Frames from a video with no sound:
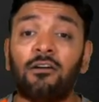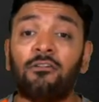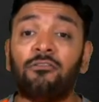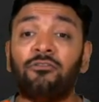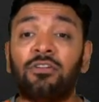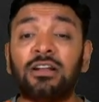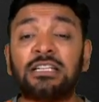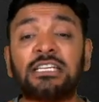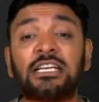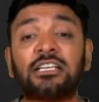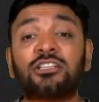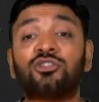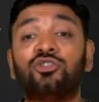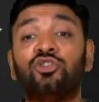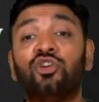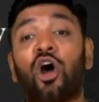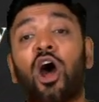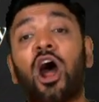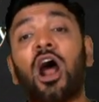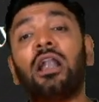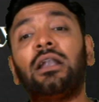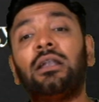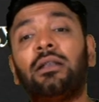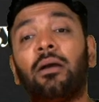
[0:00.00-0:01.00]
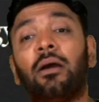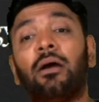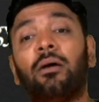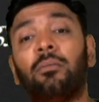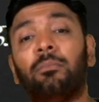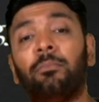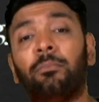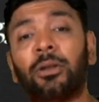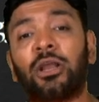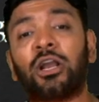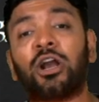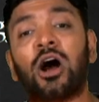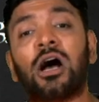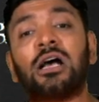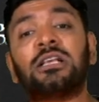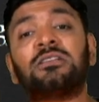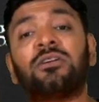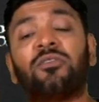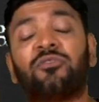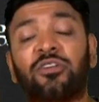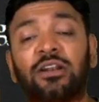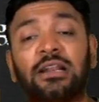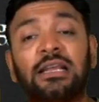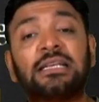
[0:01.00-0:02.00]
which is not because
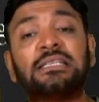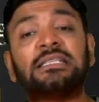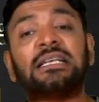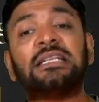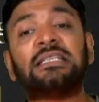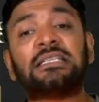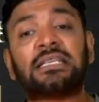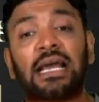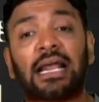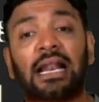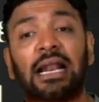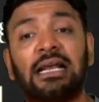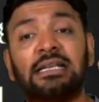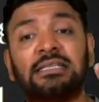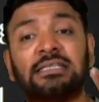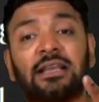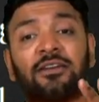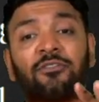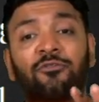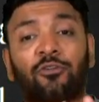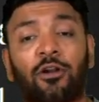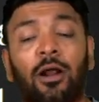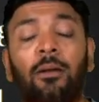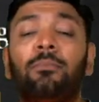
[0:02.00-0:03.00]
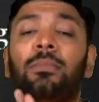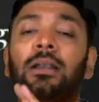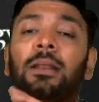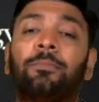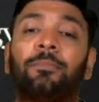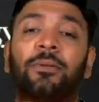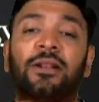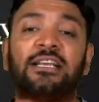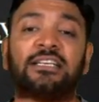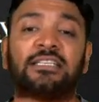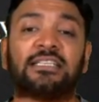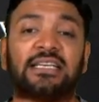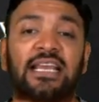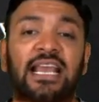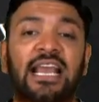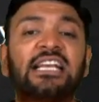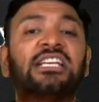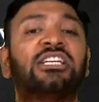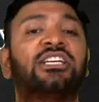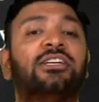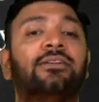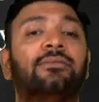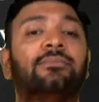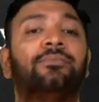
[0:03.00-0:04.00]
of reasons arising from
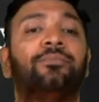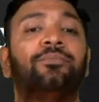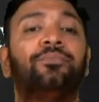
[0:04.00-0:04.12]
depreciation.